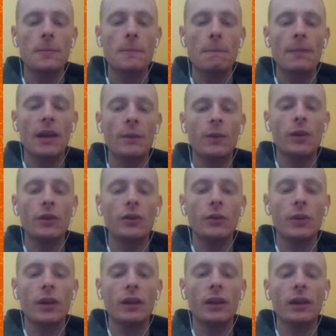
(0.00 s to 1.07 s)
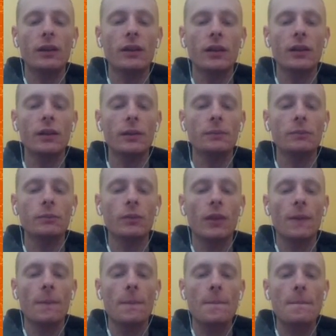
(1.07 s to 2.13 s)
And we also can um,
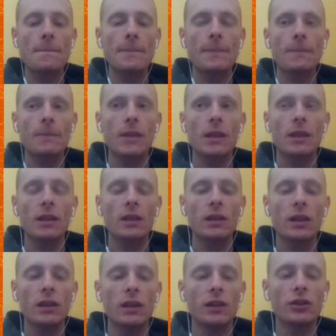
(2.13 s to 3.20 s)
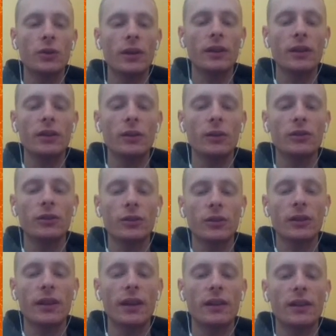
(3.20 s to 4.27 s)
uh, join the adults during
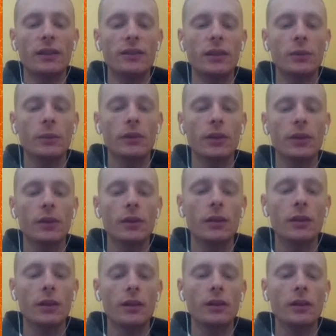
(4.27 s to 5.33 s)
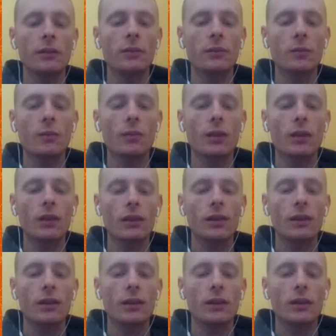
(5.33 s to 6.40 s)
that cutscene with uh,
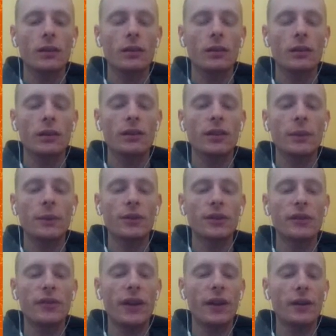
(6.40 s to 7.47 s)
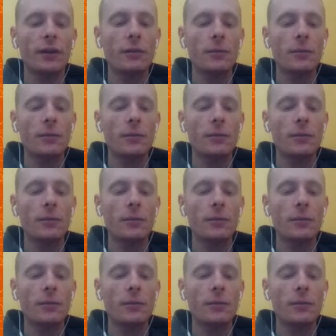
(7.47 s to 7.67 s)
extinguishing the fire.